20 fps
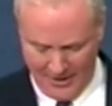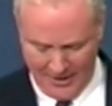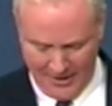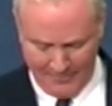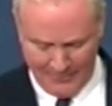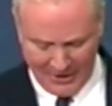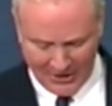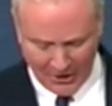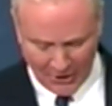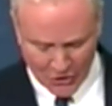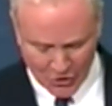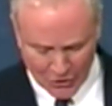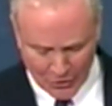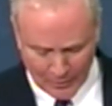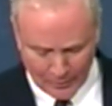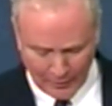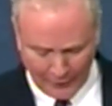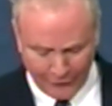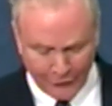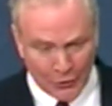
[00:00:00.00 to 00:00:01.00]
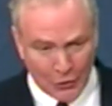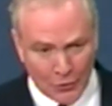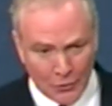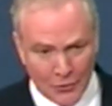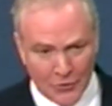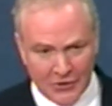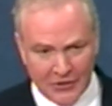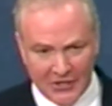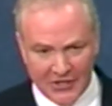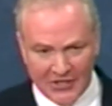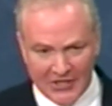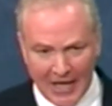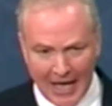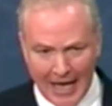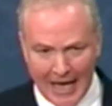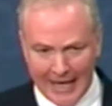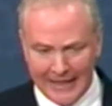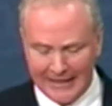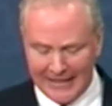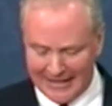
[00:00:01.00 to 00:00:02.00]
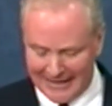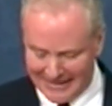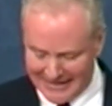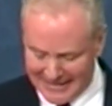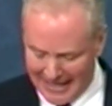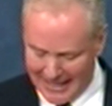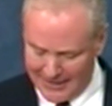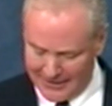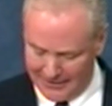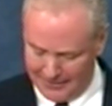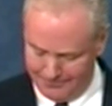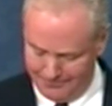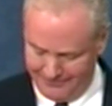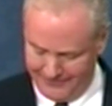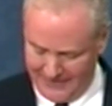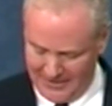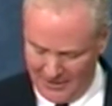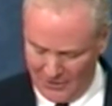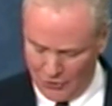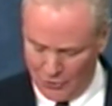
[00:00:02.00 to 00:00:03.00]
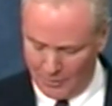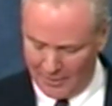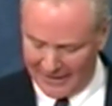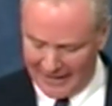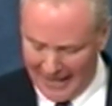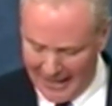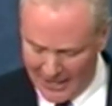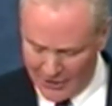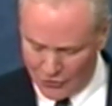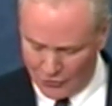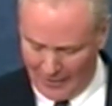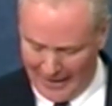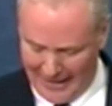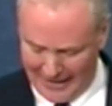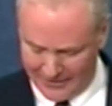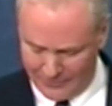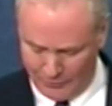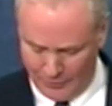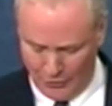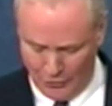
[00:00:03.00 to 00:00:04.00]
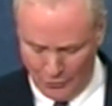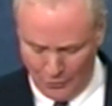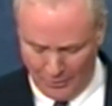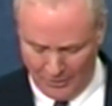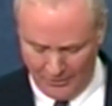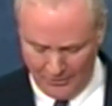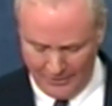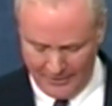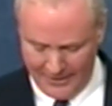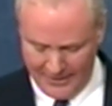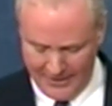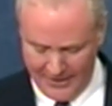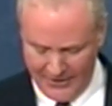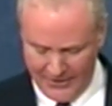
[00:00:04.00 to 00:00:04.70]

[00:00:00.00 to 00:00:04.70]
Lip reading: because she refused to sign an addendum to her contract renewal